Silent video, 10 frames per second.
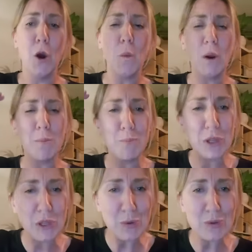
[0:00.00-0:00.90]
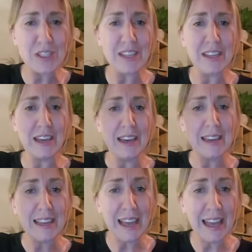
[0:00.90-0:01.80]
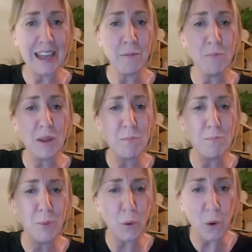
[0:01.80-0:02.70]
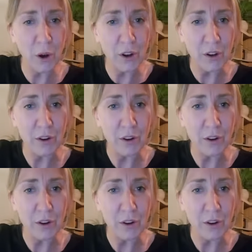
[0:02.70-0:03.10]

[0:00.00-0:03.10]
where beauty can be born.